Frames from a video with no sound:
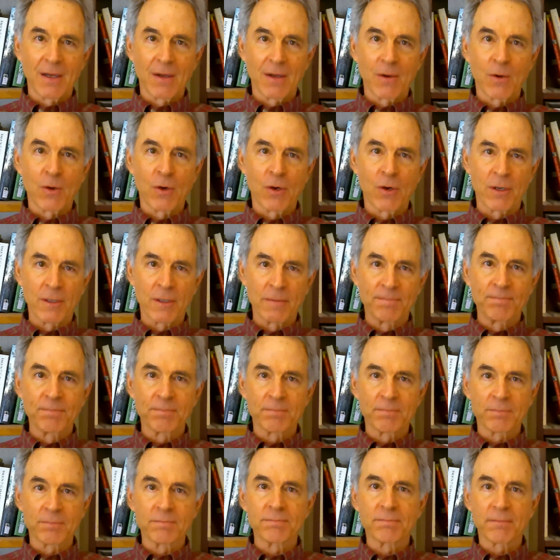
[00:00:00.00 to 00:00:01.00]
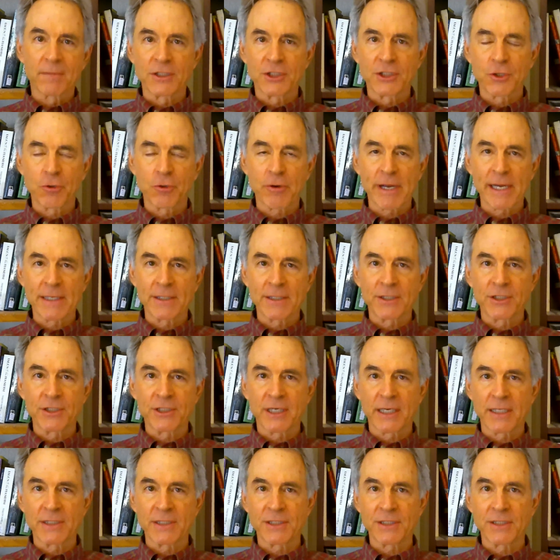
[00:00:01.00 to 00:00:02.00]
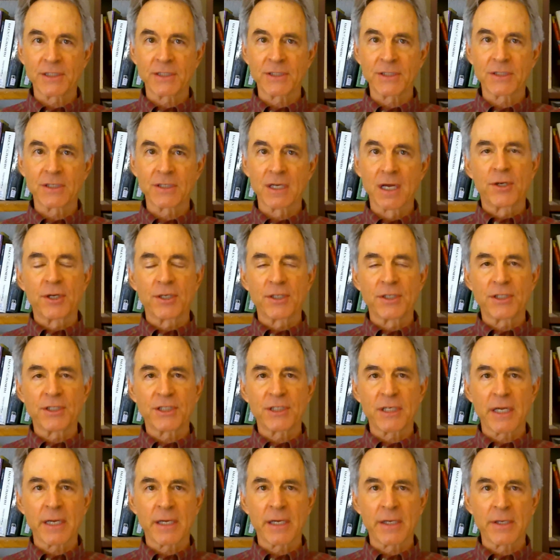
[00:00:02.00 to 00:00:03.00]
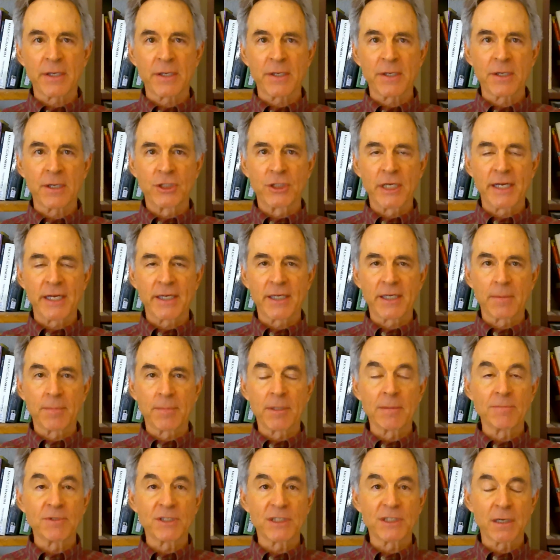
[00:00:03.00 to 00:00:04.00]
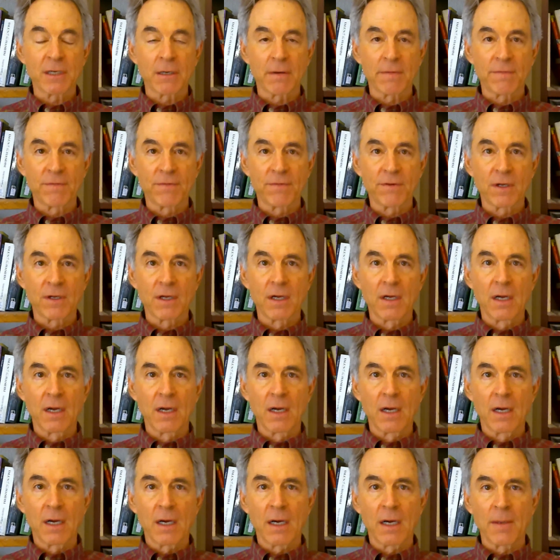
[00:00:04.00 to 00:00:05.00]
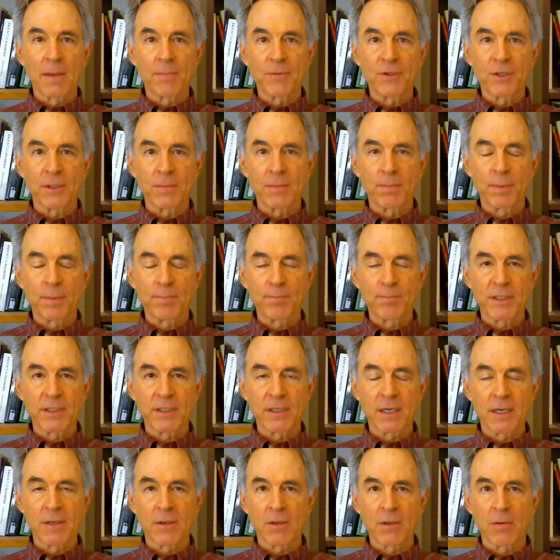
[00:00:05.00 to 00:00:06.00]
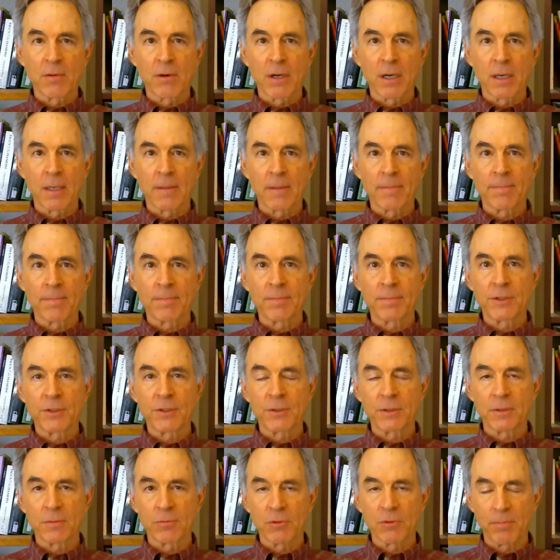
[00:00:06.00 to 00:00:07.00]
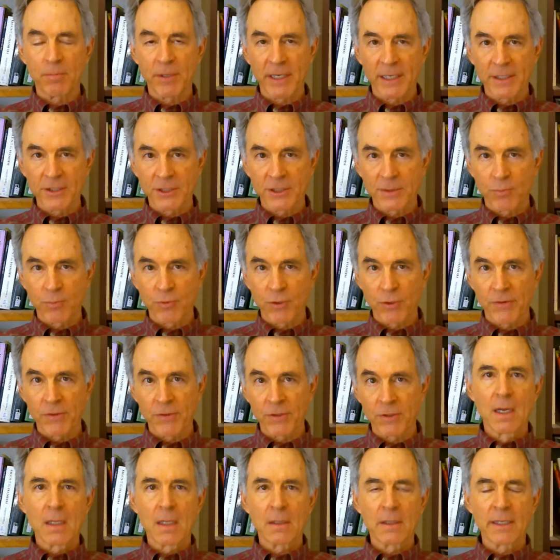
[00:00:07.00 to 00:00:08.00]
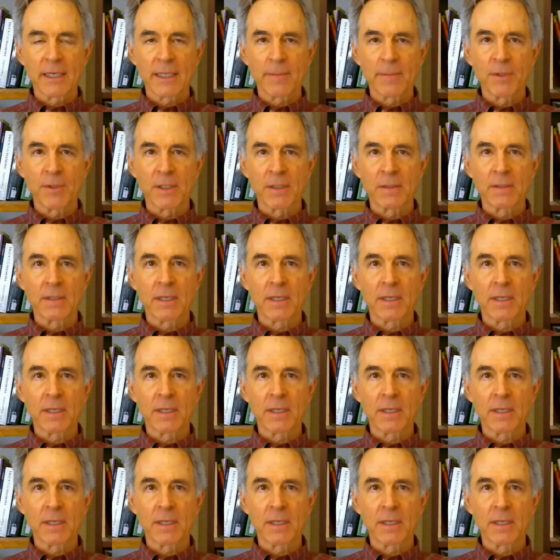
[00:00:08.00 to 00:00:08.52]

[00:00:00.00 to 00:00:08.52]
or strategizes, to send Jacob himself up to Padan Aram to Rebekah's brother Laban